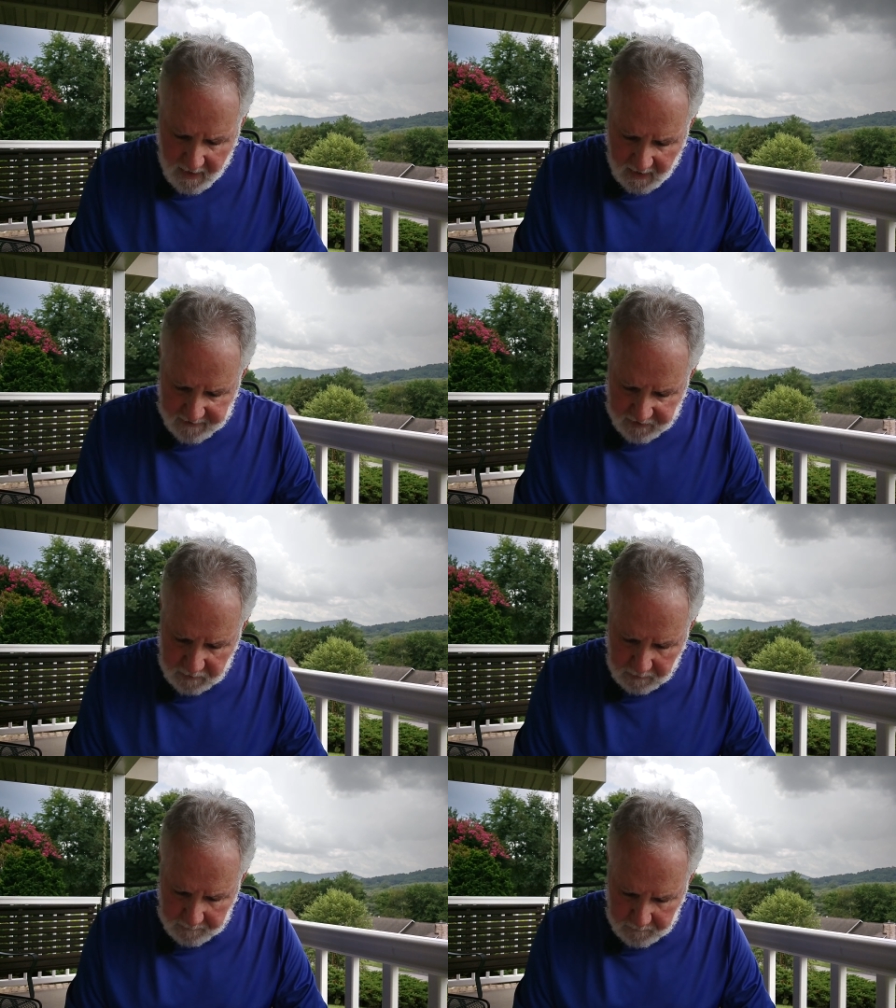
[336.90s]
And
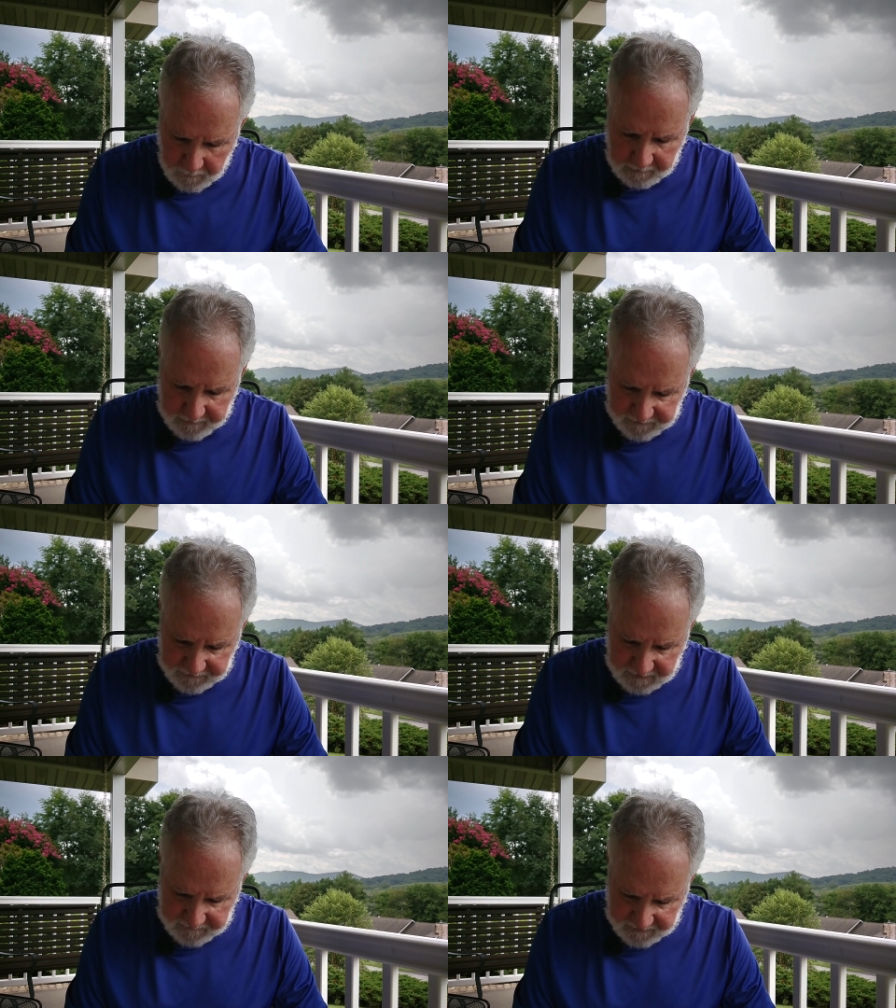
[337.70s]
you will
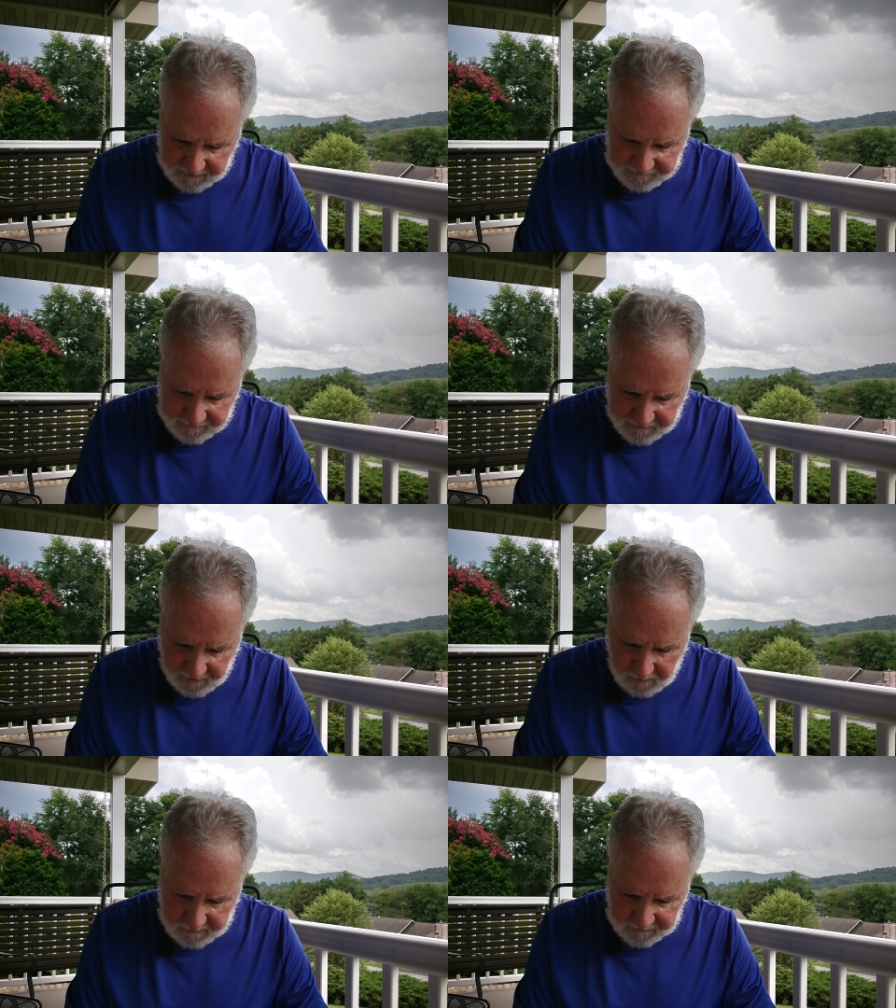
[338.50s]
receive the gift of the
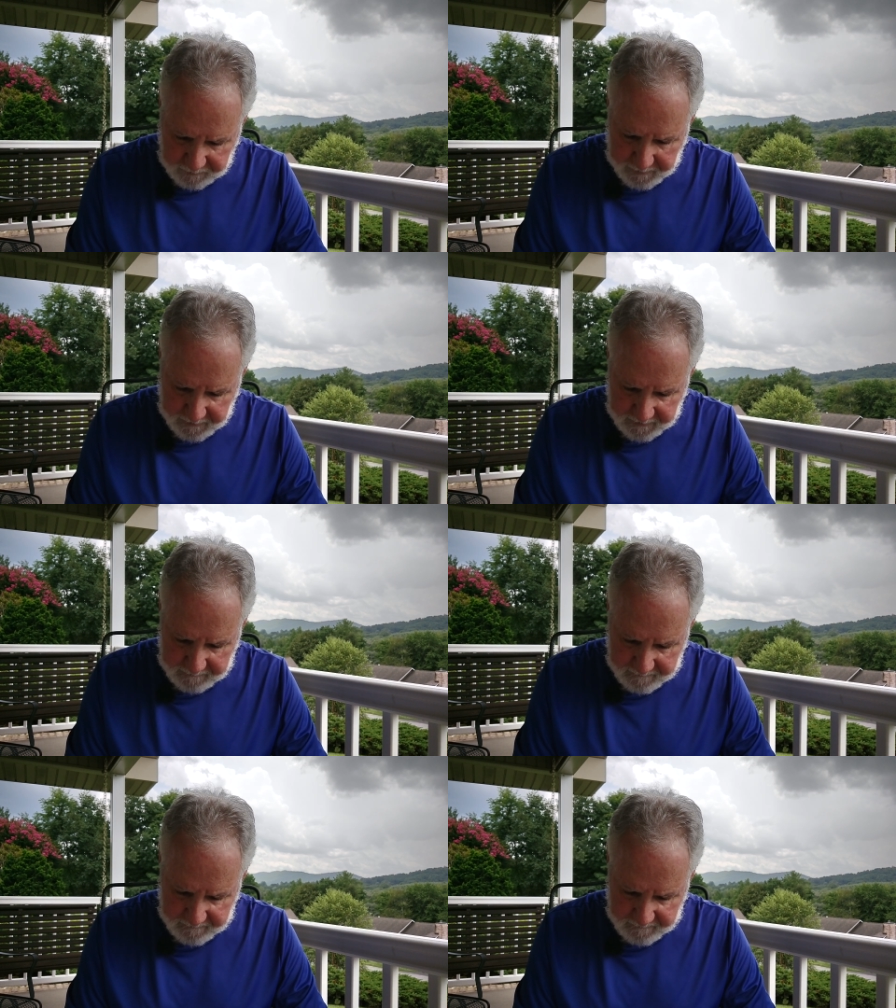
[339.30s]
Holy Spirit.